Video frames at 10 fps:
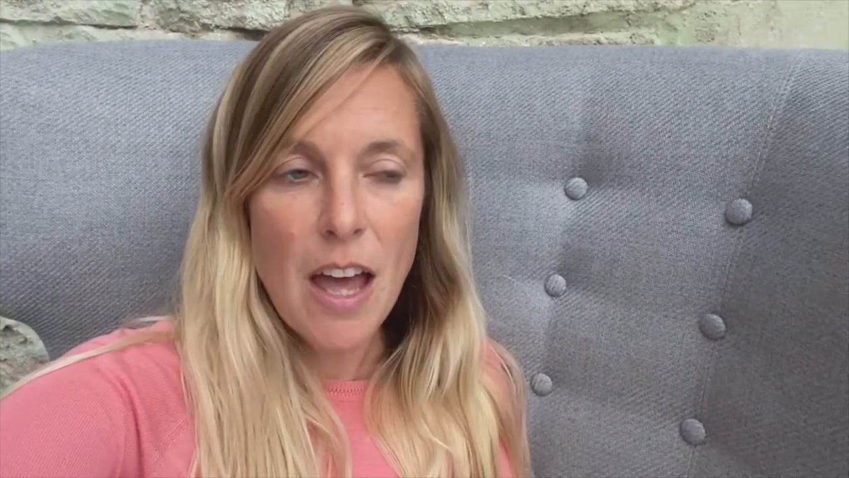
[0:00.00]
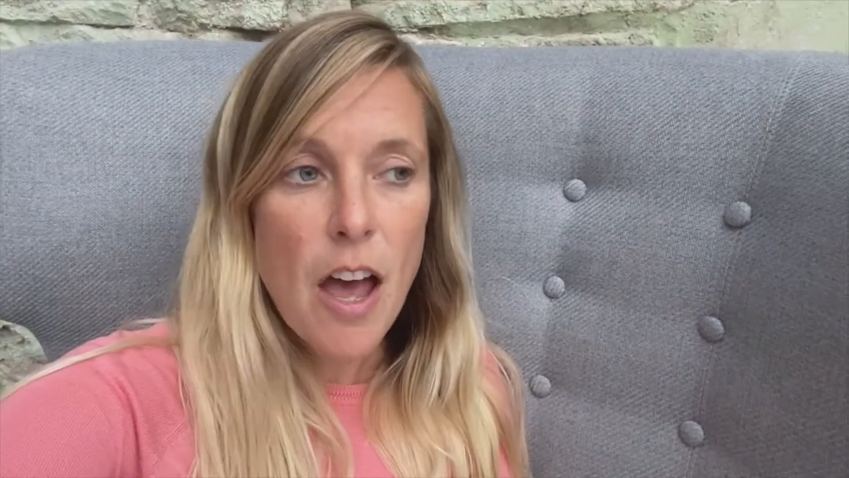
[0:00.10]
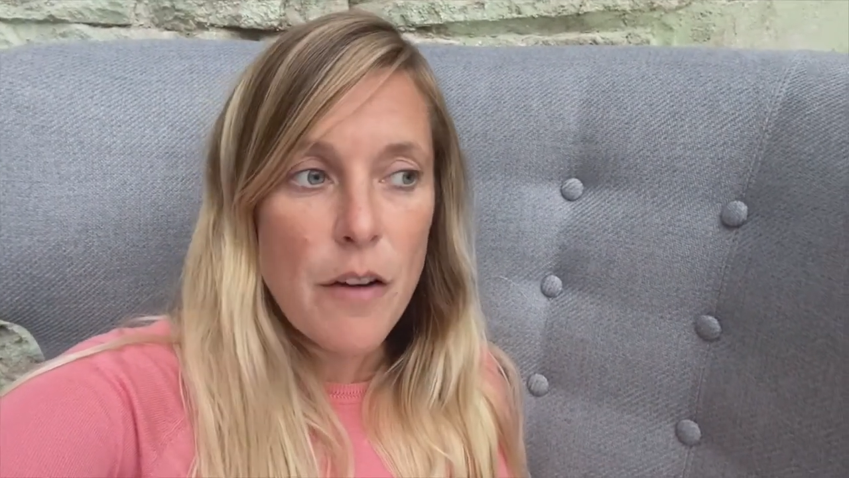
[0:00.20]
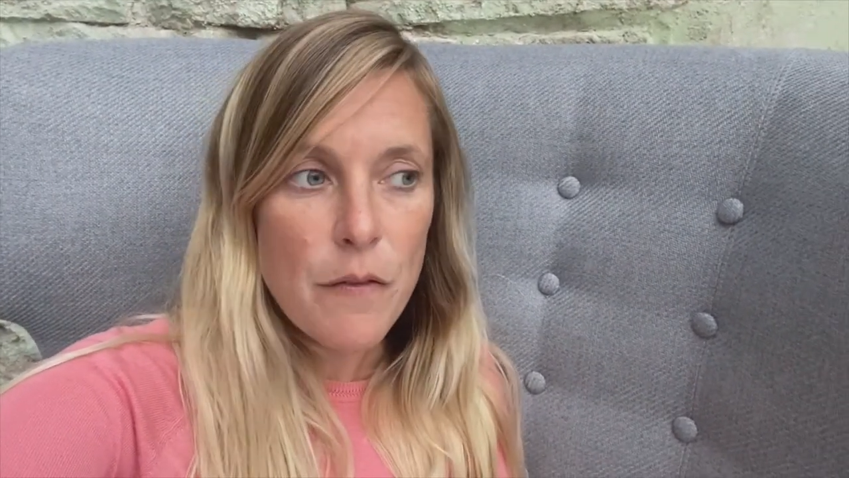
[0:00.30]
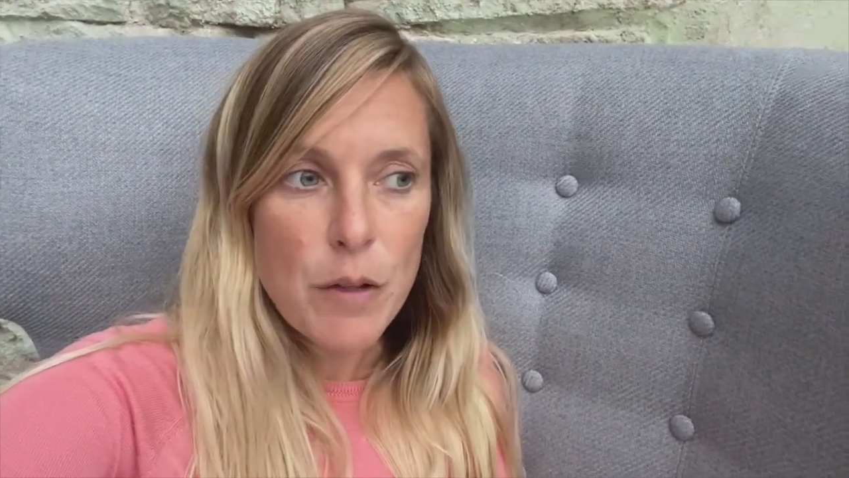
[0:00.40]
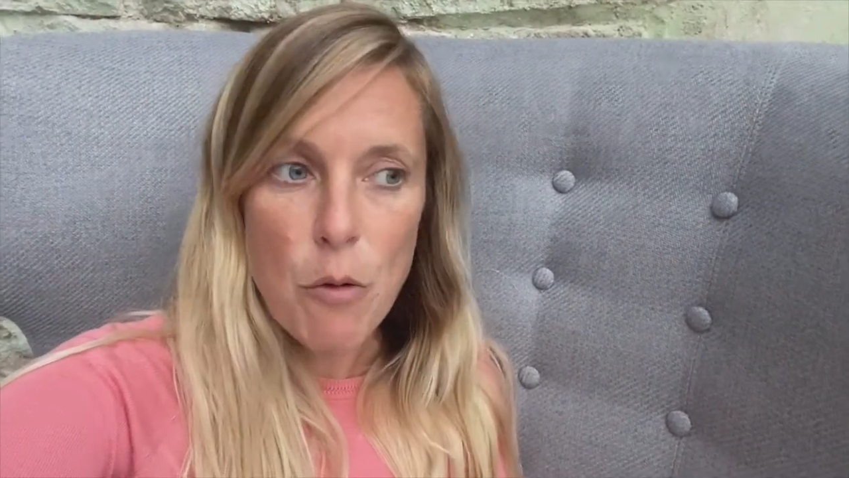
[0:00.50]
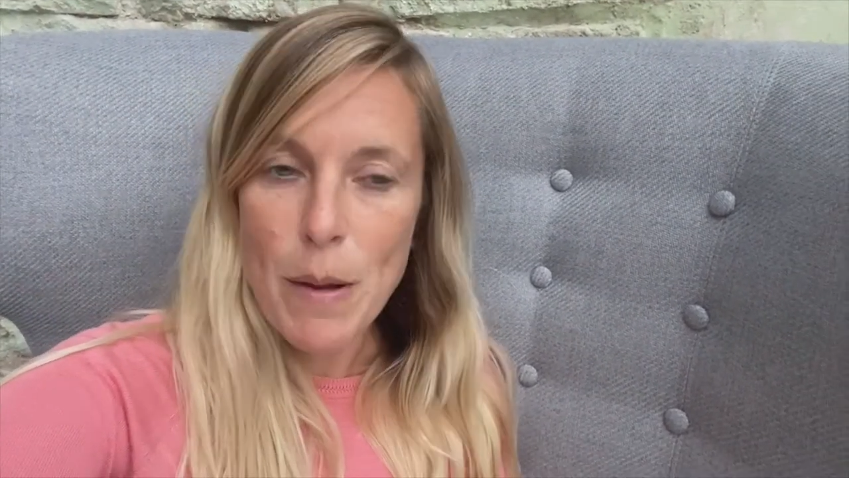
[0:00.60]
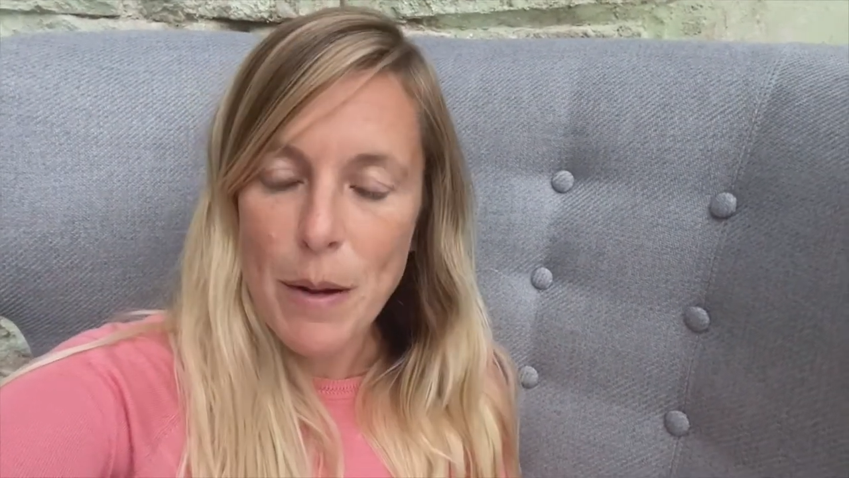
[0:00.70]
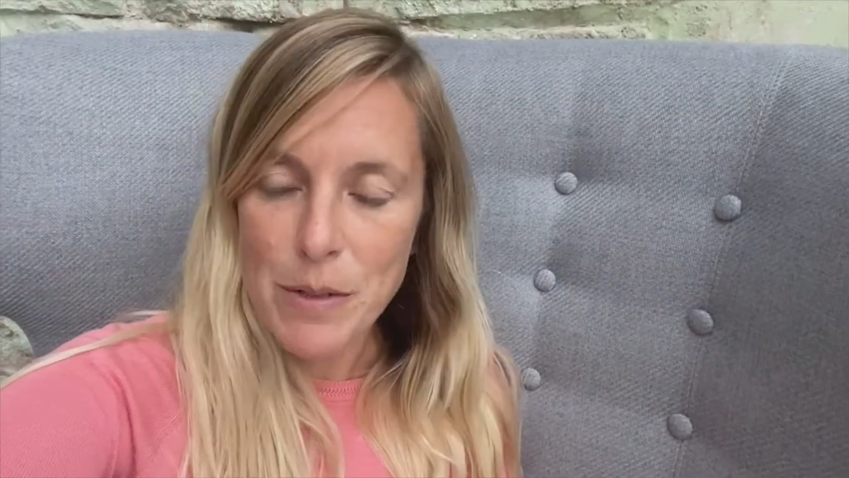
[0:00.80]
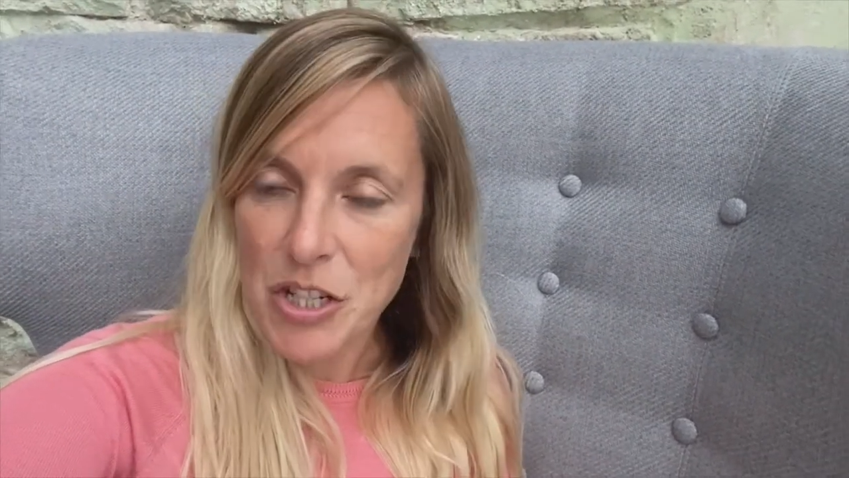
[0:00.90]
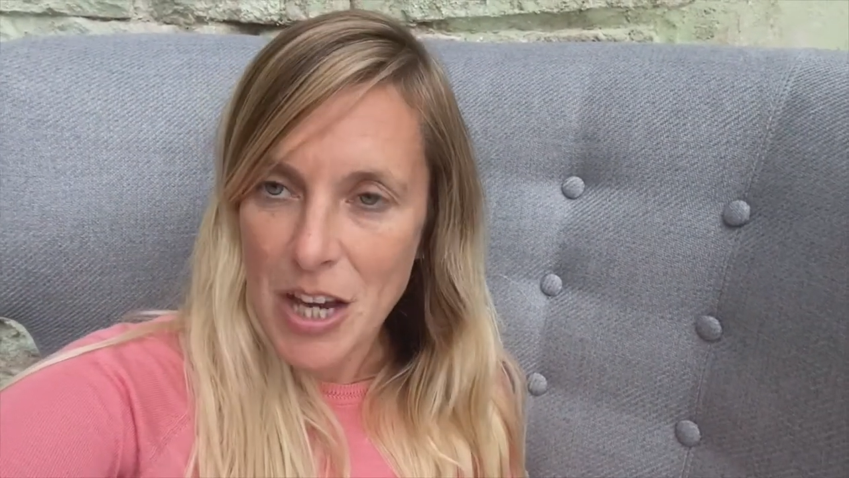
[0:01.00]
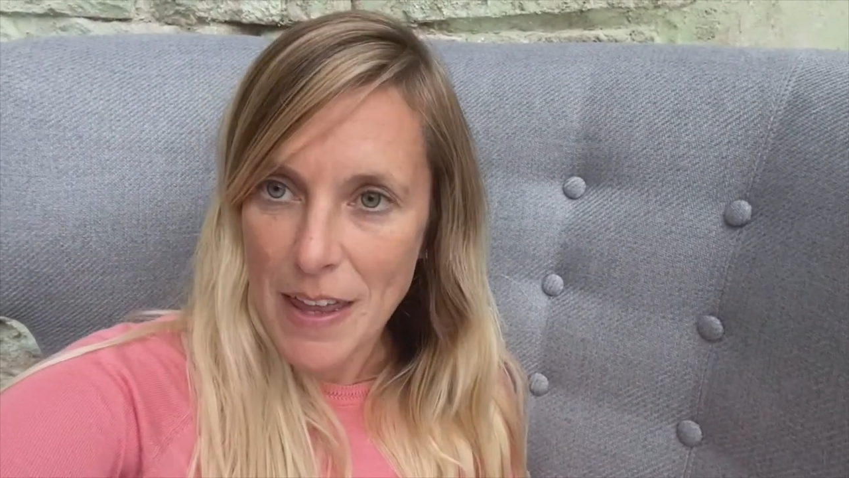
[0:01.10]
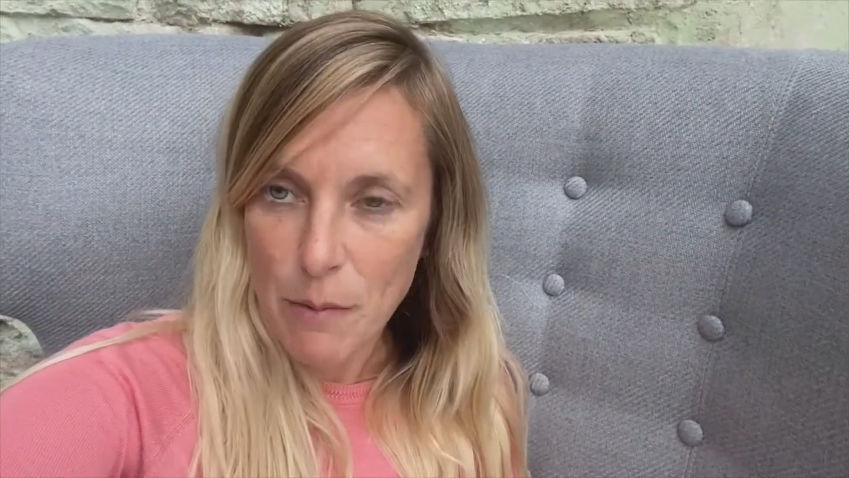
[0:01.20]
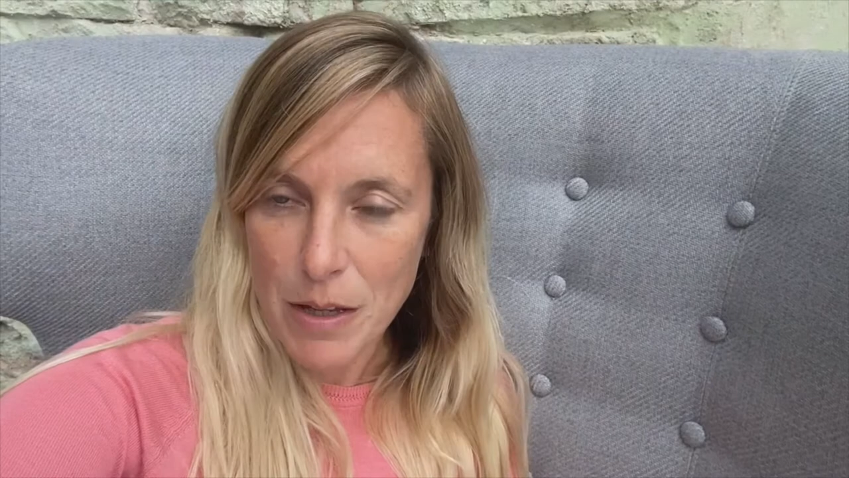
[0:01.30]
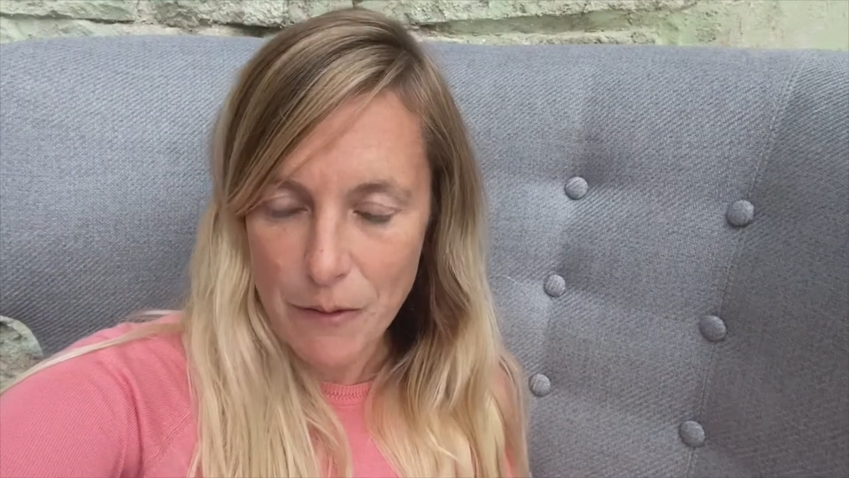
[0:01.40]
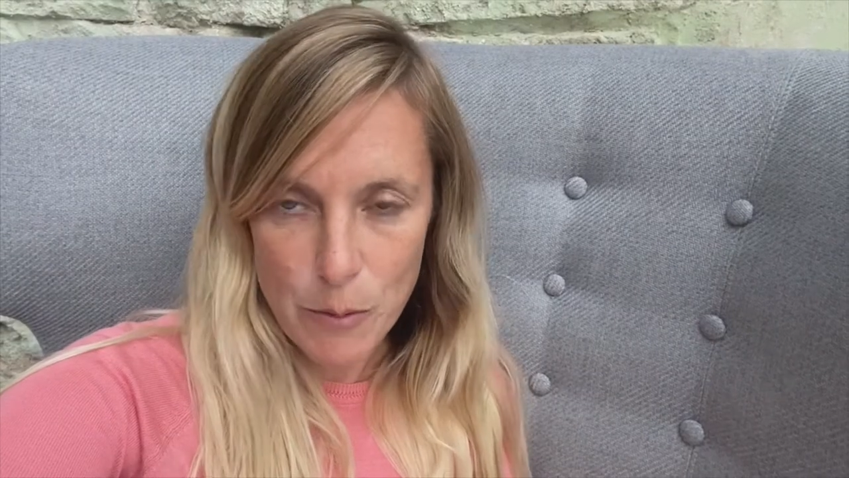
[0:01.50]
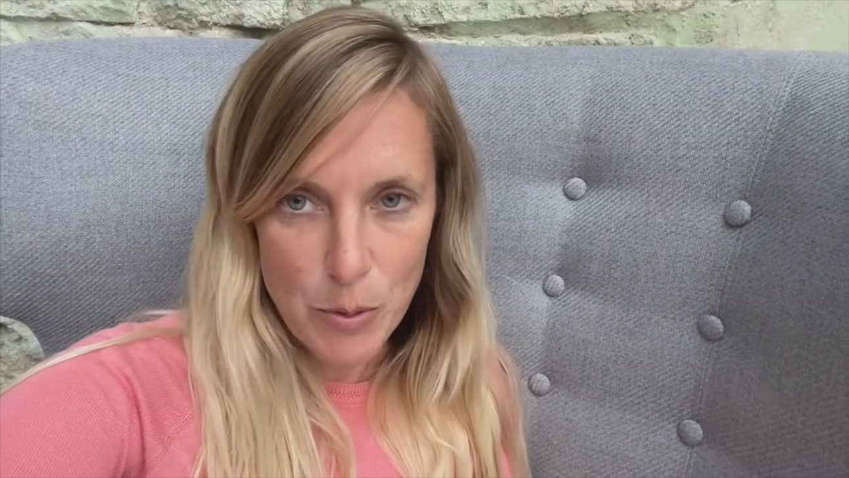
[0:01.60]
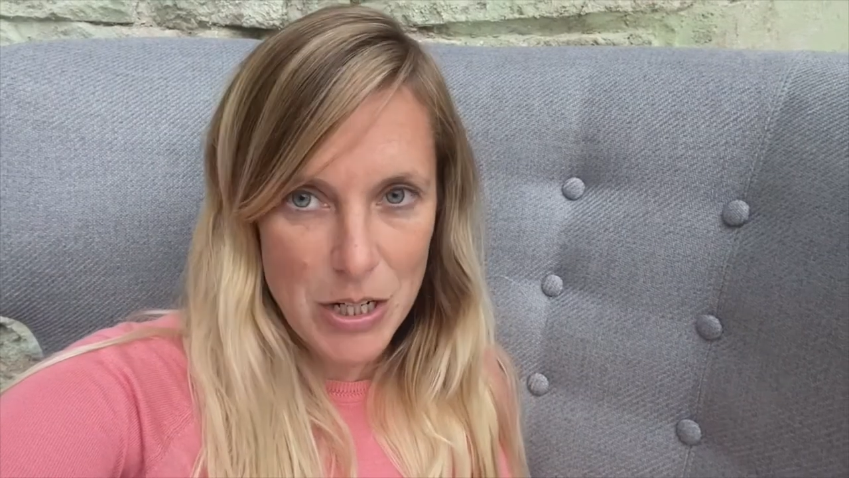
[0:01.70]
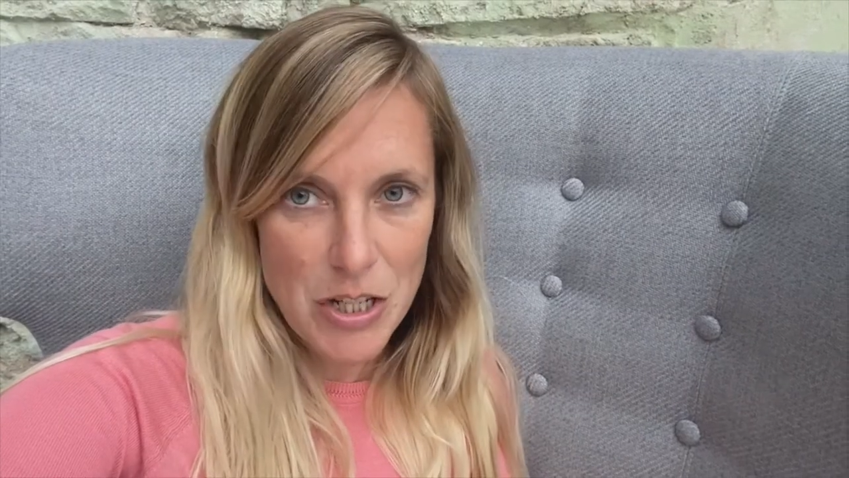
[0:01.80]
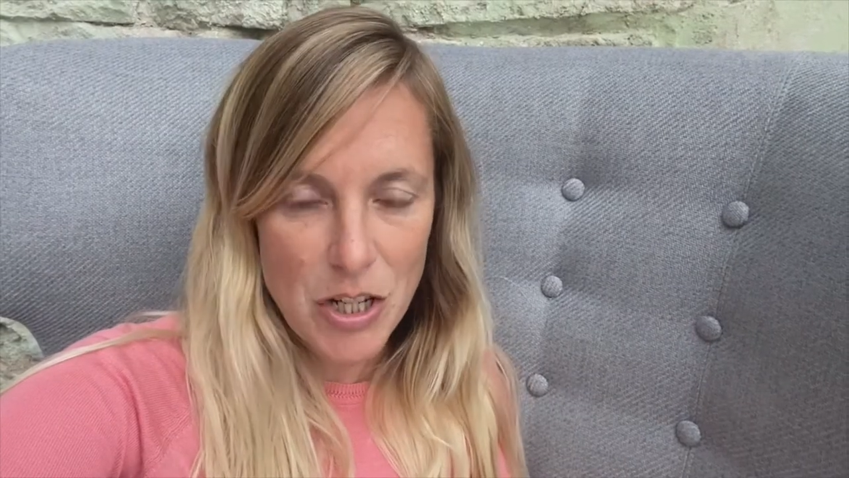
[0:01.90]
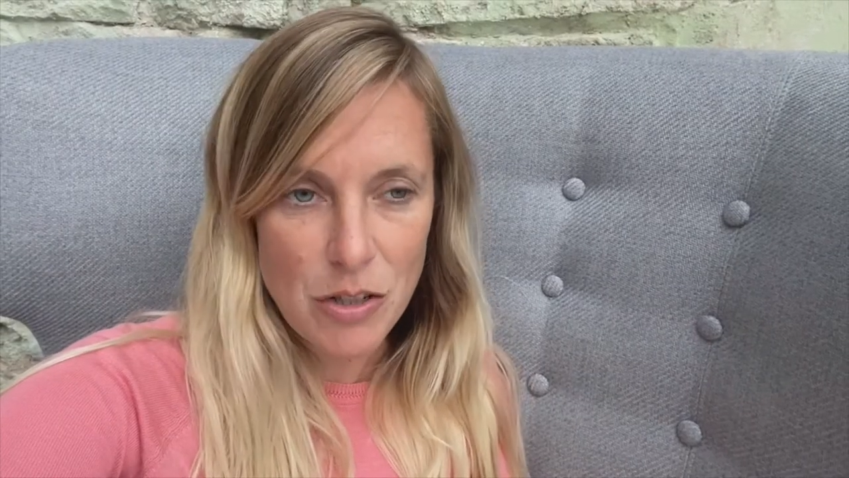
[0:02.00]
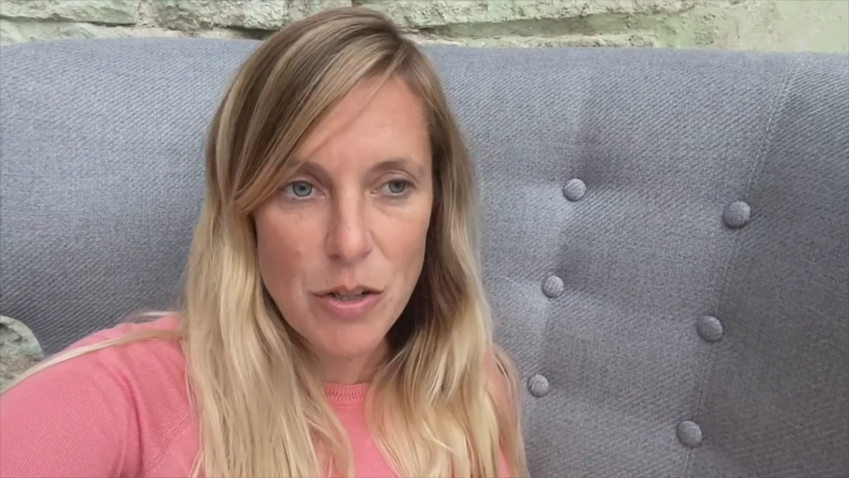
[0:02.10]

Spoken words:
Hopefully we'll be able to share that with everybody soon.